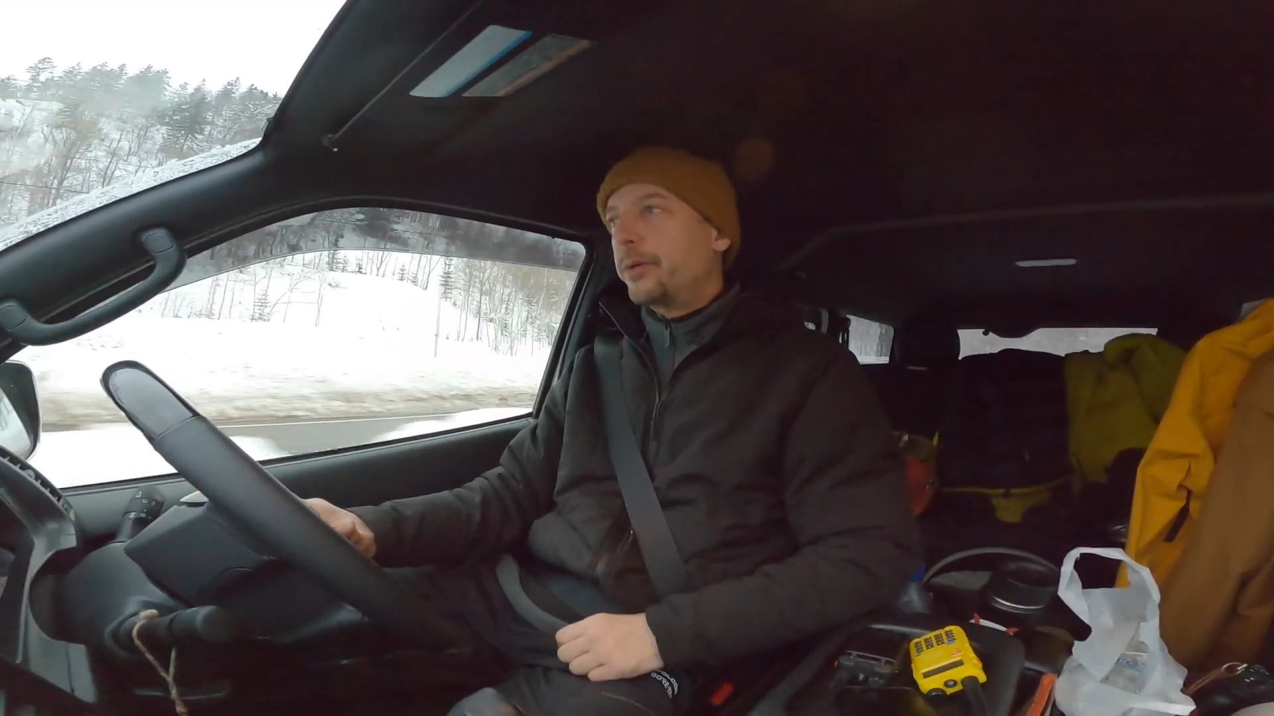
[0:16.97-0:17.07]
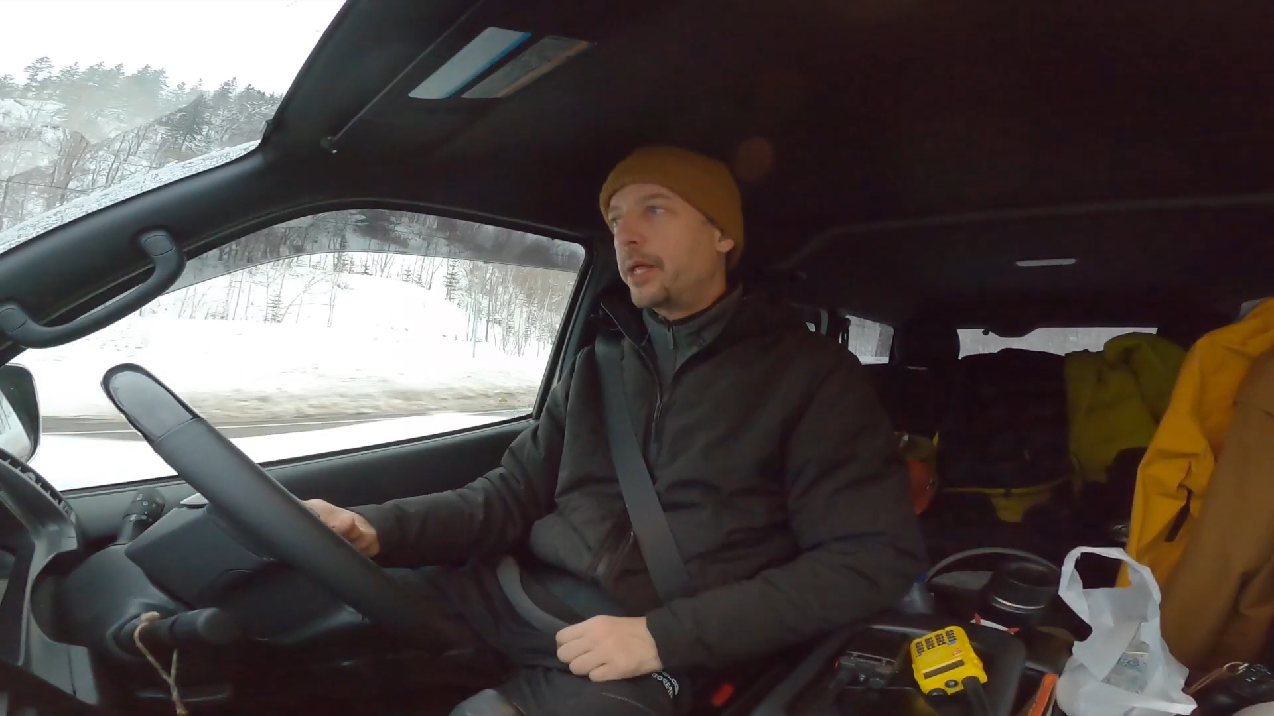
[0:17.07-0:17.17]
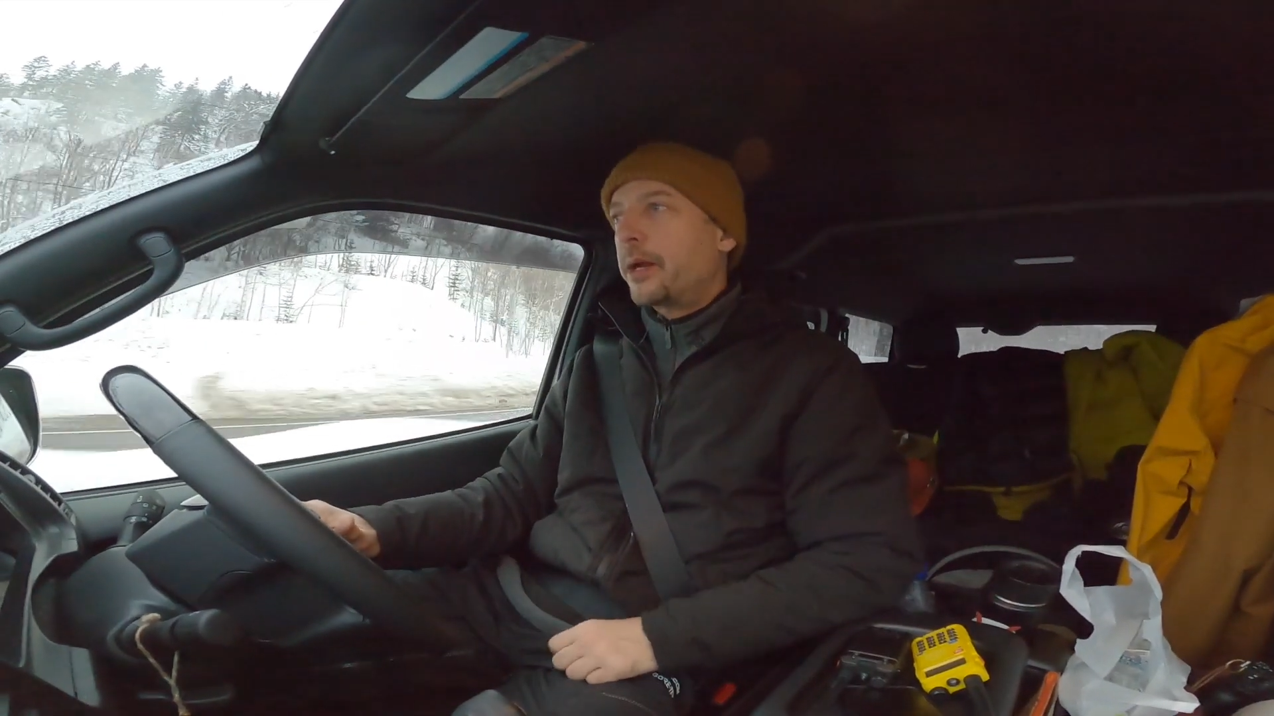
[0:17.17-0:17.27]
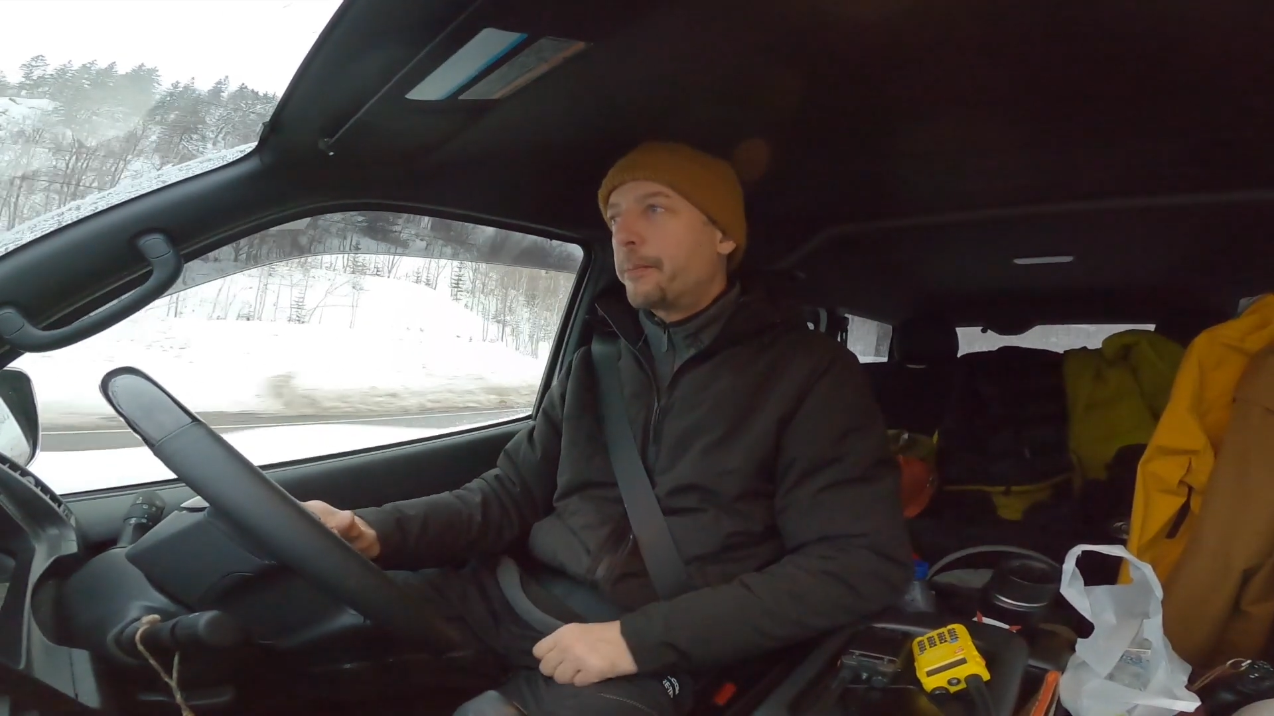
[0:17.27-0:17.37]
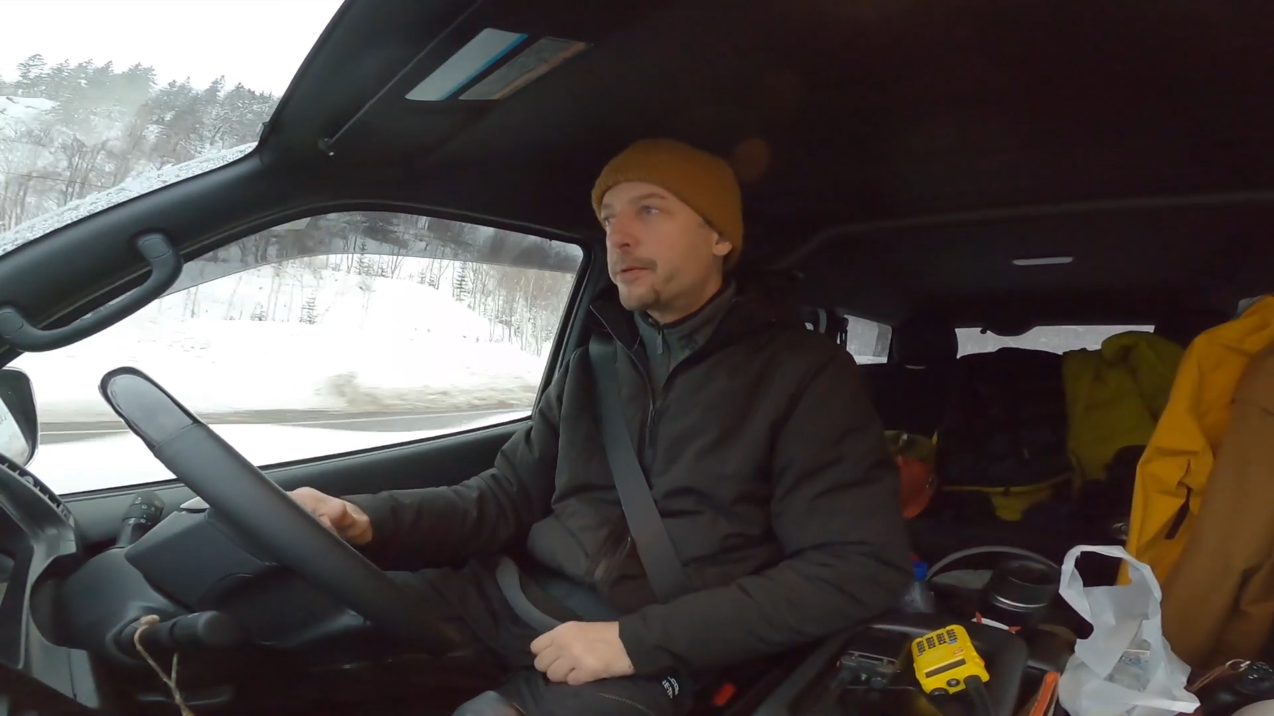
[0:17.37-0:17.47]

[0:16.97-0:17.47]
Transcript: to another